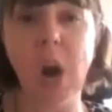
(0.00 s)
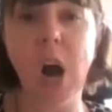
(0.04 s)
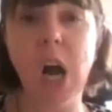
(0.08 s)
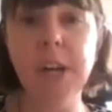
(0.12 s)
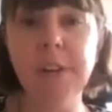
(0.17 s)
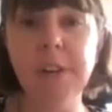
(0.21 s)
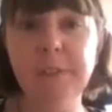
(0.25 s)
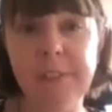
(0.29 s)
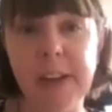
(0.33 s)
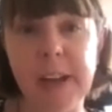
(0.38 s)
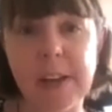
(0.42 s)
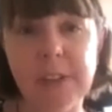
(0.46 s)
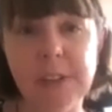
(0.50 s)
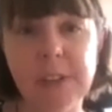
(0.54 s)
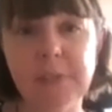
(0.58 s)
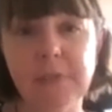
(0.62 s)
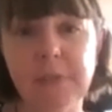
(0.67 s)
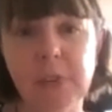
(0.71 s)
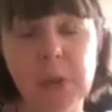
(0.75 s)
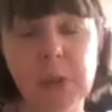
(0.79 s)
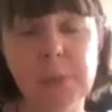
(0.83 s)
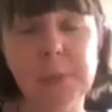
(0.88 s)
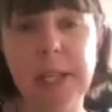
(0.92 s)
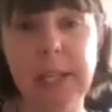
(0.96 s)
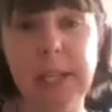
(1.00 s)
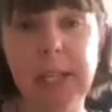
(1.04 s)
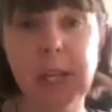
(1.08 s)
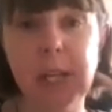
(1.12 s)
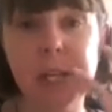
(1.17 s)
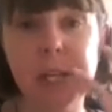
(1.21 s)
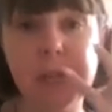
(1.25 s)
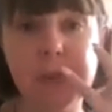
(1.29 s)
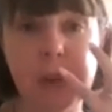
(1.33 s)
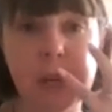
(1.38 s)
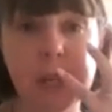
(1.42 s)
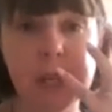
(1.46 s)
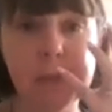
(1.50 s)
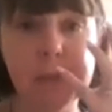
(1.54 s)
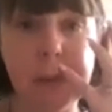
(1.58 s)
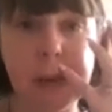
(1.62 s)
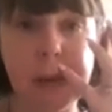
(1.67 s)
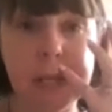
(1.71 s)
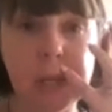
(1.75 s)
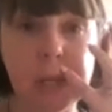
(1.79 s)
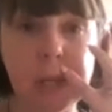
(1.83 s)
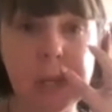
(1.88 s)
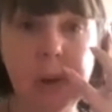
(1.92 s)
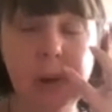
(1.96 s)
I found it phenomenally useful. It's
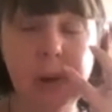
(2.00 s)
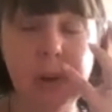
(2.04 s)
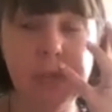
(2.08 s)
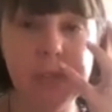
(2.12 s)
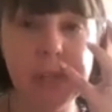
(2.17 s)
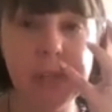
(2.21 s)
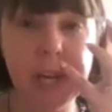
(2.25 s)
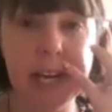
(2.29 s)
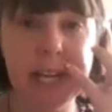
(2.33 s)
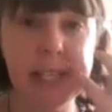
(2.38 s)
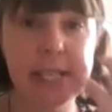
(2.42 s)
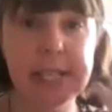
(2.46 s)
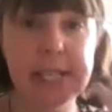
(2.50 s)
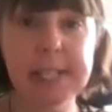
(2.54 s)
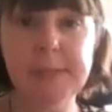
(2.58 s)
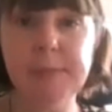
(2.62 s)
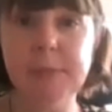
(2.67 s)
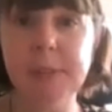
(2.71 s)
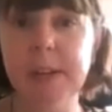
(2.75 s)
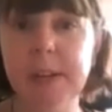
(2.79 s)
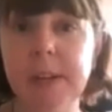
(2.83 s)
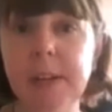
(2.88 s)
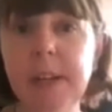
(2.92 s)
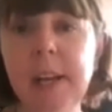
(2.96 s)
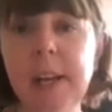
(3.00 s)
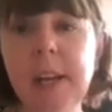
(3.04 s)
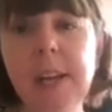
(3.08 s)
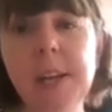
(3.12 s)
made a lot of changes for